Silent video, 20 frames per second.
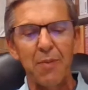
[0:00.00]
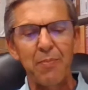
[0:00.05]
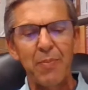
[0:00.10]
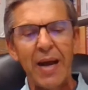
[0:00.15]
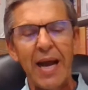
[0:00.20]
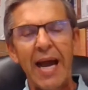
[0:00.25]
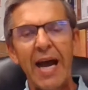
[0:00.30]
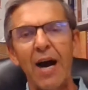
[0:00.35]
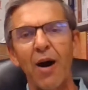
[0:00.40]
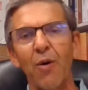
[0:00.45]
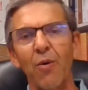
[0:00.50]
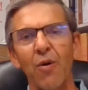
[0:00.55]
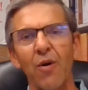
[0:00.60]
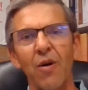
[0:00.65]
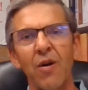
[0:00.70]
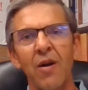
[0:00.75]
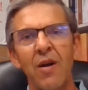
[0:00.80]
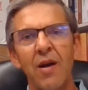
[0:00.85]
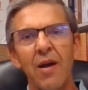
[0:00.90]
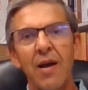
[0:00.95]

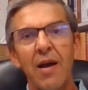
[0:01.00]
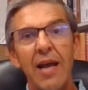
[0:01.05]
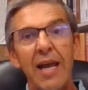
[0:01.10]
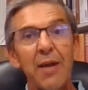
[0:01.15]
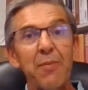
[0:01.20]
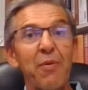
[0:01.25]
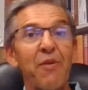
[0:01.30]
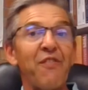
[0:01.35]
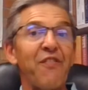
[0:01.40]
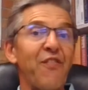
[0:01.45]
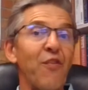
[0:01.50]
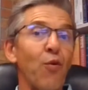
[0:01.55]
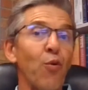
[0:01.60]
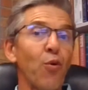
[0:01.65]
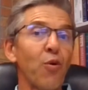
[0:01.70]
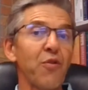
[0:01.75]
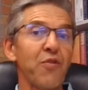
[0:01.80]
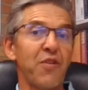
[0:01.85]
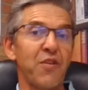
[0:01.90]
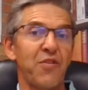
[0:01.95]
power. And
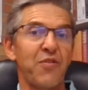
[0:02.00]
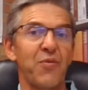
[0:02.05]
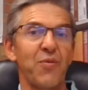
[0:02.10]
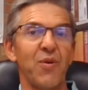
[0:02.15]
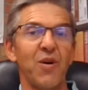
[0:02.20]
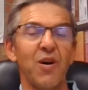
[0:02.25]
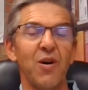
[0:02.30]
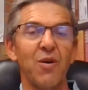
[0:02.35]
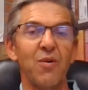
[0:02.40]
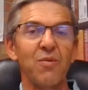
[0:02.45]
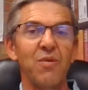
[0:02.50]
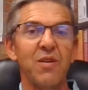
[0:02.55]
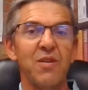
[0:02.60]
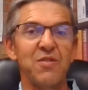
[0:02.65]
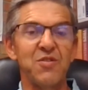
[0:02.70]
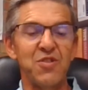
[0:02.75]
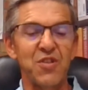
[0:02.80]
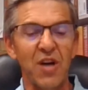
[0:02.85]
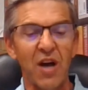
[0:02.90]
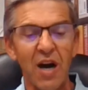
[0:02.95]
before the throne,
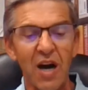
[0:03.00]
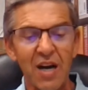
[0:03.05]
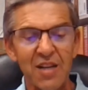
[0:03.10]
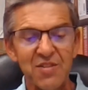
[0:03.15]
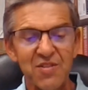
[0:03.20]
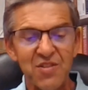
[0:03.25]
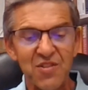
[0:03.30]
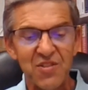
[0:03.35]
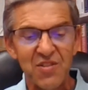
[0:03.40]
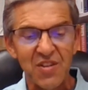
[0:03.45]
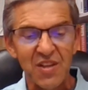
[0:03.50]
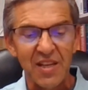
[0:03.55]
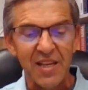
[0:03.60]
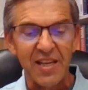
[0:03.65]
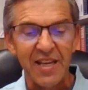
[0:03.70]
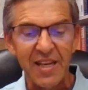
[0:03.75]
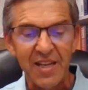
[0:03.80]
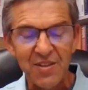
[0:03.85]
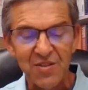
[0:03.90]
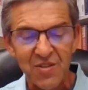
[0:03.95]
John
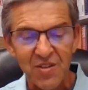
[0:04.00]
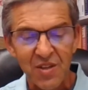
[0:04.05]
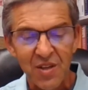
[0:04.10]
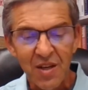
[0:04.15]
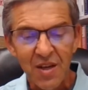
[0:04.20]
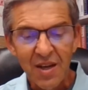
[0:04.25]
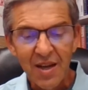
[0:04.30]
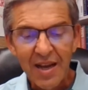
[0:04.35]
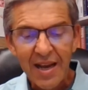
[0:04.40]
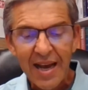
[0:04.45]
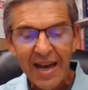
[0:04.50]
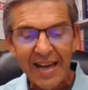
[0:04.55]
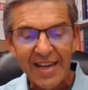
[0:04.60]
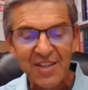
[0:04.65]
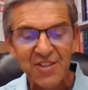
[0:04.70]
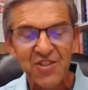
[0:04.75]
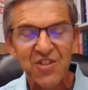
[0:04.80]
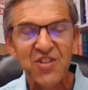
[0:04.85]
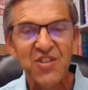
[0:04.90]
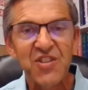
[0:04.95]
sees a
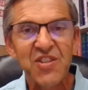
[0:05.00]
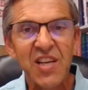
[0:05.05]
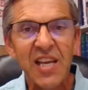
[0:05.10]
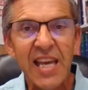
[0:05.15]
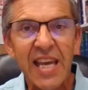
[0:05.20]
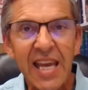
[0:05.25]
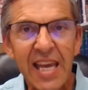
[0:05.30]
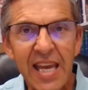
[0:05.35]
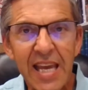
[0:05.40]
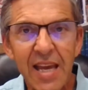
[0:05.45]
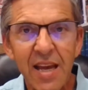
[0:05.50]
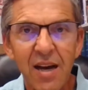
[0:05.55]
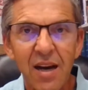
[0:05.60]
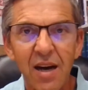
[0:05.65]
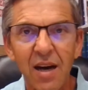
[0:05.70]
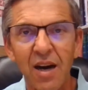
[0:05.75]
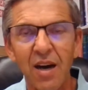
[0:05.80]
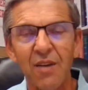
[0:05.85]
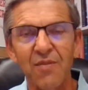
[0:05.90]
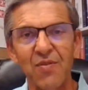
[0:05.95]
sea
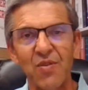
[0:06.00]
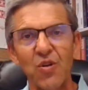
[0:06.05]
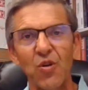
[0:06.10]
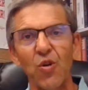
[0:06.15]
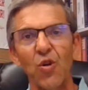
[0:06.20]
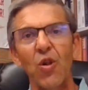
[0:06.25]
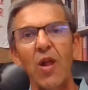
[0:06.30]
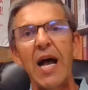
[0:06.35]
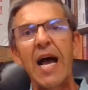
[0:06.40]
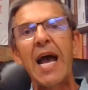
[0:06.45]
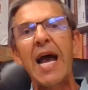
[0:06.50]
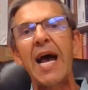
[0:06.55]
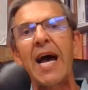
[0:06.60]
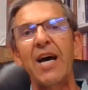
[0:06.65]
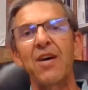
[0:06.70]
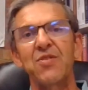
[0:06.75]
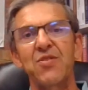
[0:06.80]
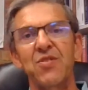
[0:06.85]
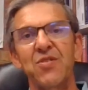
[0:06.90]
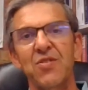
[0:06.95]
of
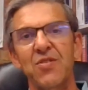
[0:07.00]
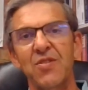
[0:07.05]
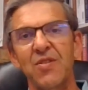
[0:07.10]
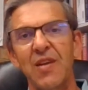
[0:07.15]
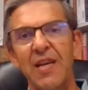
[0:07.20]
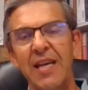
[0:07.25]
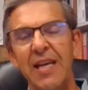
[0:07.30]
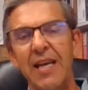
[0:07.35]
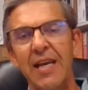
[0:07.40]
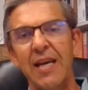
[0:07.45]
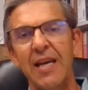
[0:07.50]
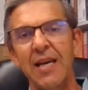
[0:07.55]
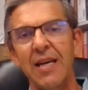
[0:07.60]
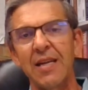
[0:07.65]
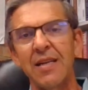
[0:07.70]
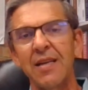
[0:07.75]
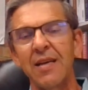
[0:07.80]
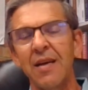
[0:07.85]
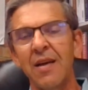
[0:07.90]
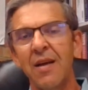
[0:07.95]
glass.
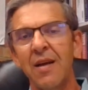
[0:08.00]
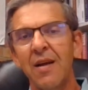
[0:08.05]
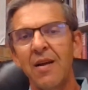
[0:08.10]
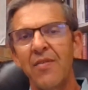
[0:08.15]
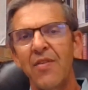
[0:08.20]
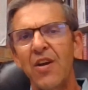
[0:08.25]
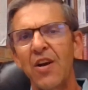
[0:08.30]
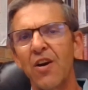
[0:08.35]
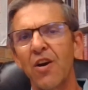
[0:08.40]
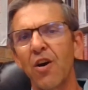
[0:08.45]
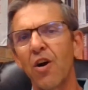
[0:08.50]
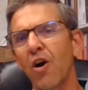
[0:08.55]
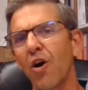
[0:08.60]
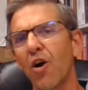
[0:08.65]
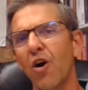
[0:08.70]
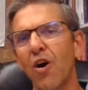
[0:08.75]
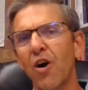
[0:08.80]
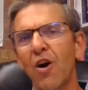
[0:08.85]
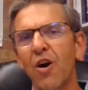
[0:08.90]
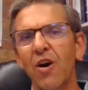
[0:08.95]
And there
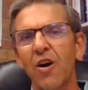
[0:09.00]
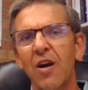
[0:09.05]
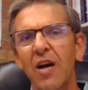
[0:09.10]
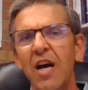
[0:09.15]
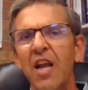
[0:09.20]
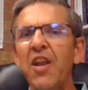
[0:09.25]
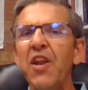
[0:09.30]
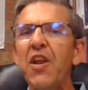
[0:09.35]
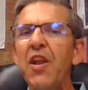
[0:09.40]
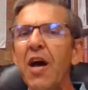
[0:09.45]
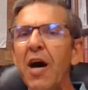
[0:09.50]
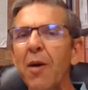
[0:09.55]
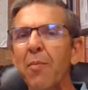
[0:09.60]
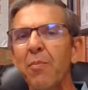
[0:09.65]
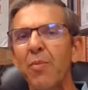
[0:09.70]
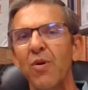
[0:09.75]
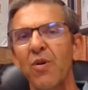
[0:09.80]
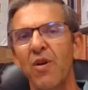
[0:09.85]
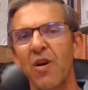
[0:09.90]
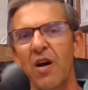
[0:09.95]
are a
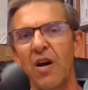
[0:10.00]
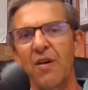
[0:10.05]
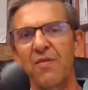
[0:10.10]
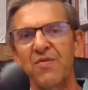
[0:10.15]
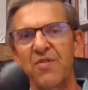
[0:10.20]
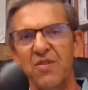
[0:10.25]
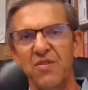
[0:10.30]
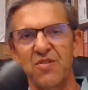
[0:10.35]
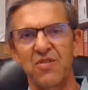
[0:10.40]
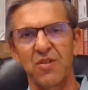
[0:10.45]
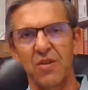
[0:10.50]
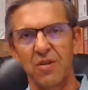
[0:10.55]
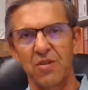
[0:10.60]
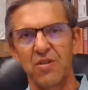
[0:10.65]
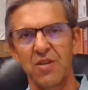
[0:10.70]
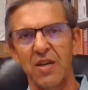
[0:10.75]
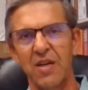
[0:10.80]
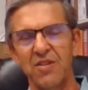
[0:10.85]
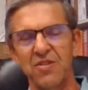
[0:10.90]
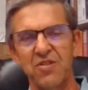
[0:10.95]
number of
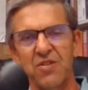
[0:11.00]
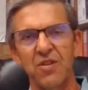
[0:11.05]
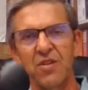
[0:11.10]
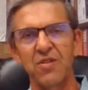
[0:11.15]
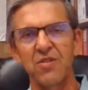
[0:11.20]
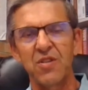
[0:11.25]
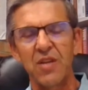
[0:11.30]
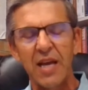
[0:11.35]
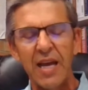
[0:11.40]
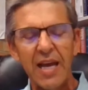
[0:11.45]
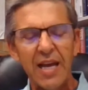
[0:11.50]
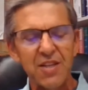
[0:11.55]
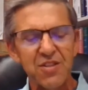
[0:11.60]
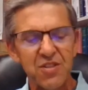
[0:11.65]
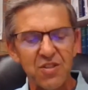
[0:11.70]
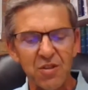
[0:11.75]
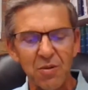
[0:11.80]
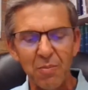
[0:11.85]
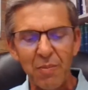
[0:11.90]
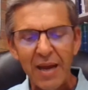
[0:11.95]
suggestions as
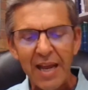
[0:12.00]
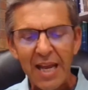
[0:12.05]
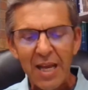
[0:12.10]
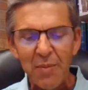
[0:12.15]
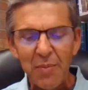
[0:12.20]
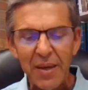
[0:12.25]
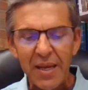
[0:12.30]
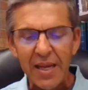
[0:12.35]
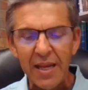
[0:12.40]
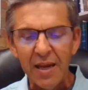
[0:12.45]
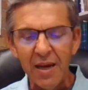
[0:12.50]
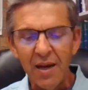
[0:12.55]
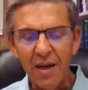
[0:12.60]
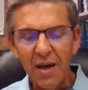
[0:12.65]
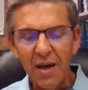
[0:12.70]
to maybe